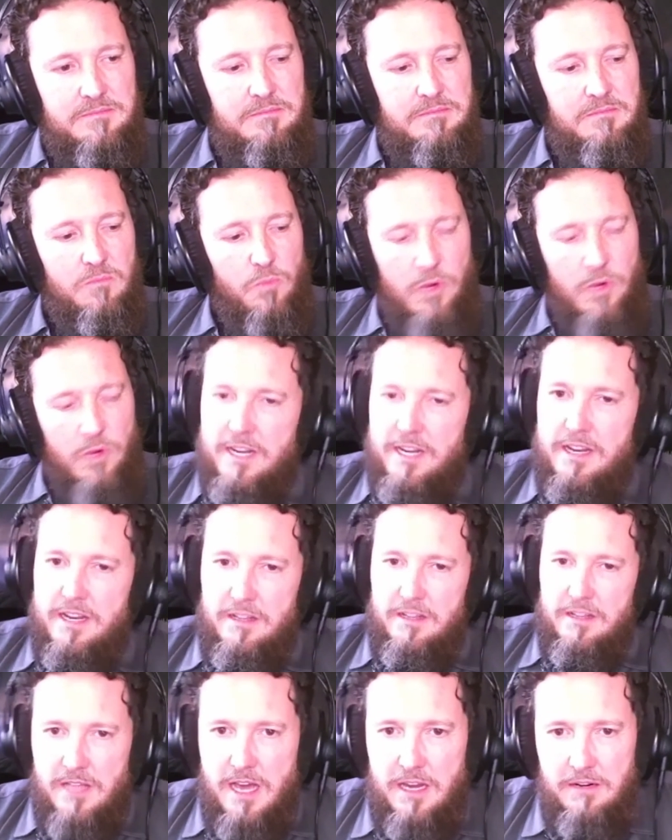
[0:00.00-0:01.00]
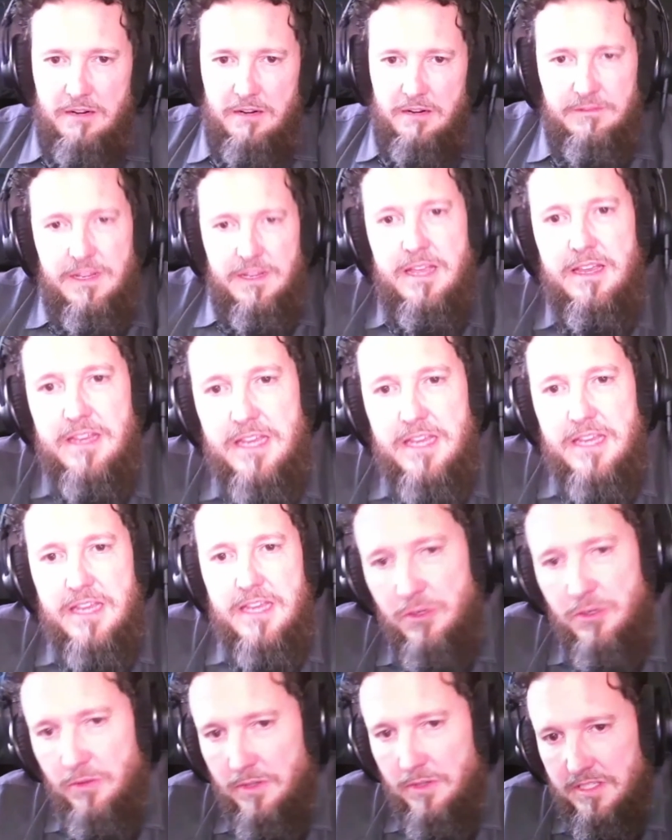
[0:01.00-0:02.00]
we're getting a lot of
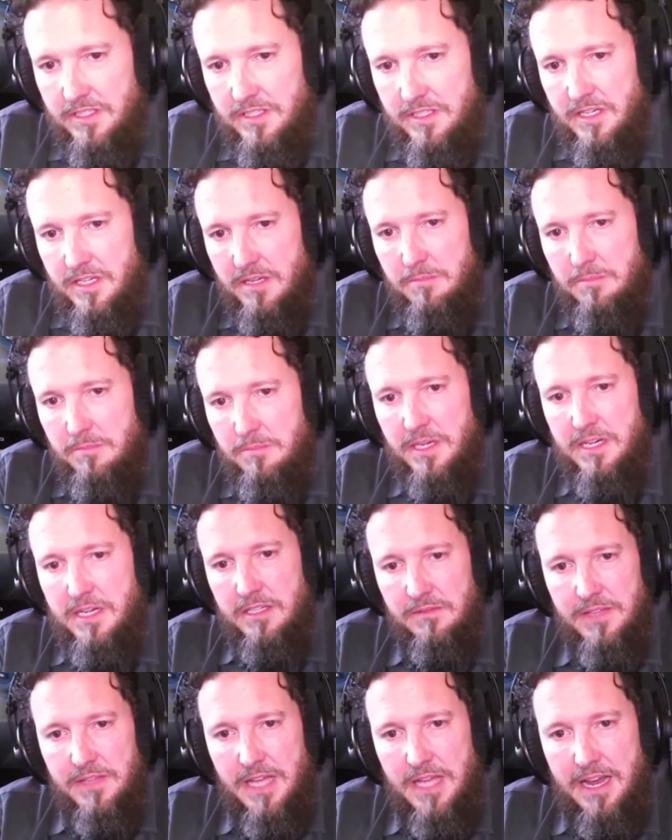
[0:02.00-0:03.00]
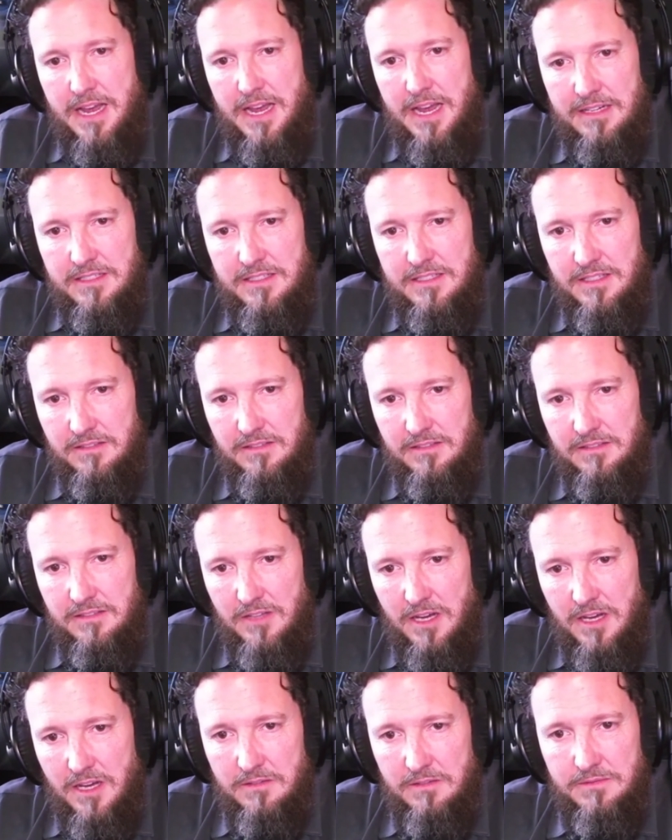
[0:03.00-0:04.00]
interest because of that, and a
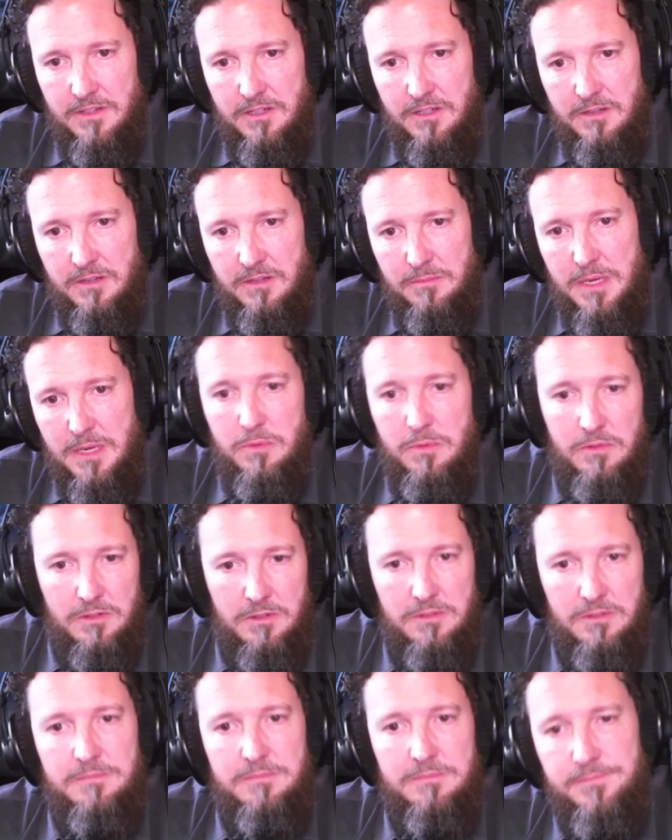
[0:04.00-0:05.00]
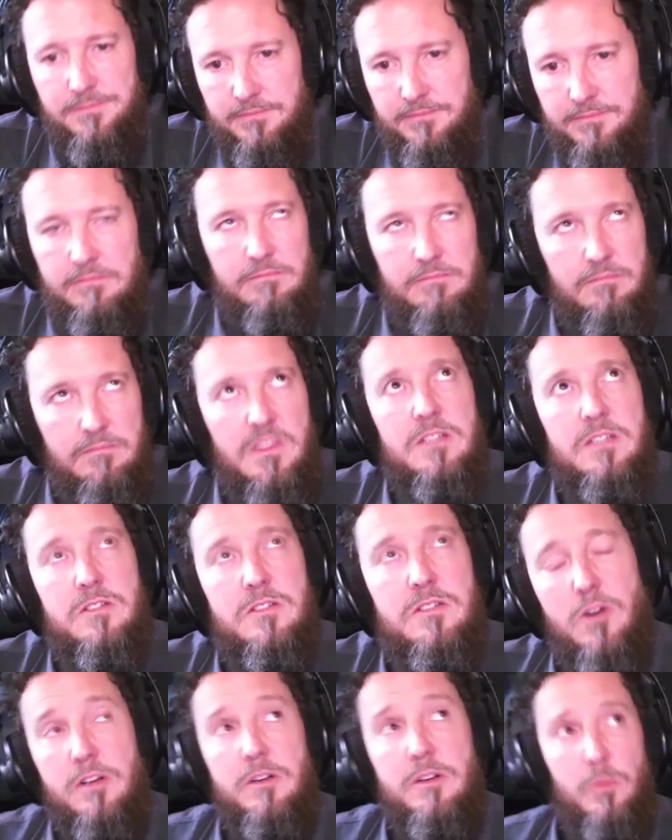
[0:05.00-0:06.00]
lot of people are
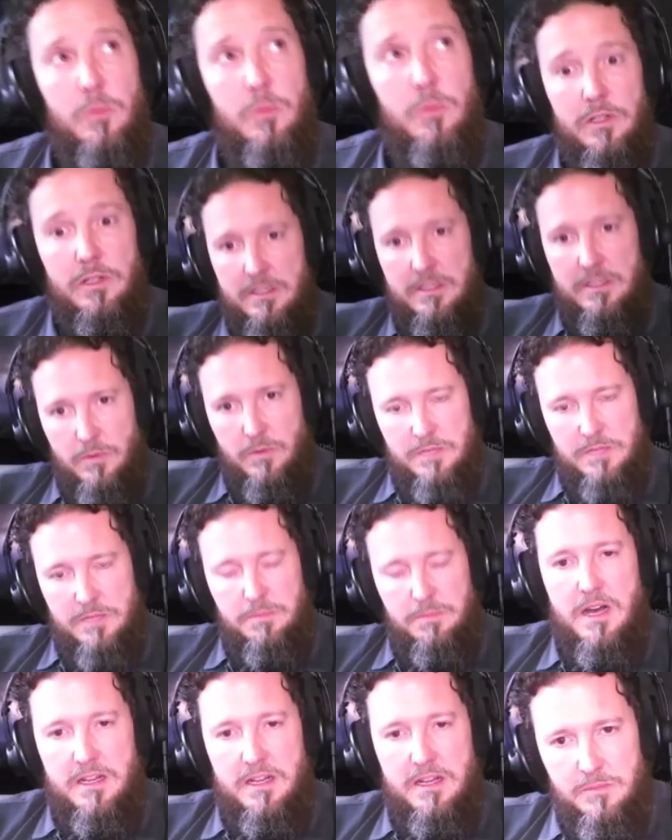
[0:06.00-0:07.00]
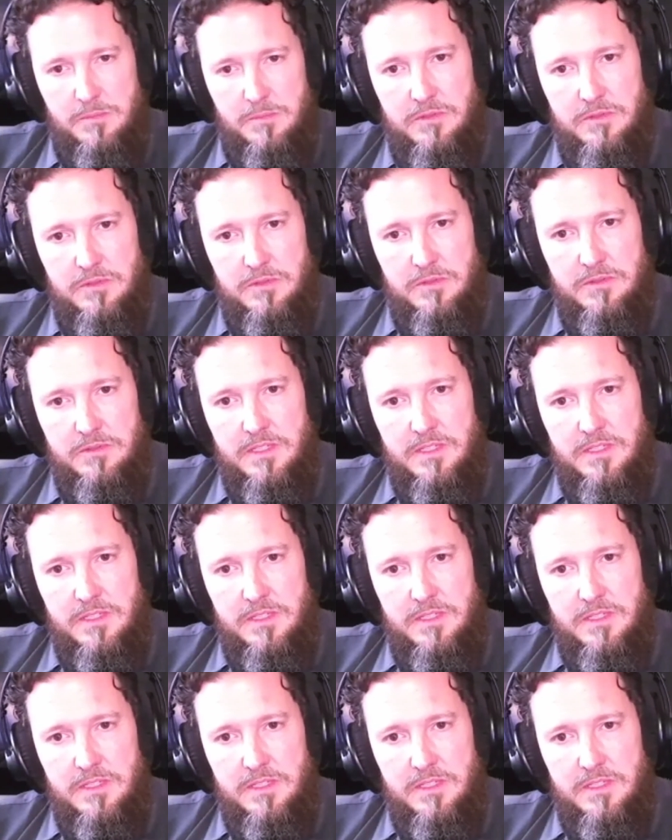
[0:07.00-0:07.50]
starting to realize what's possible.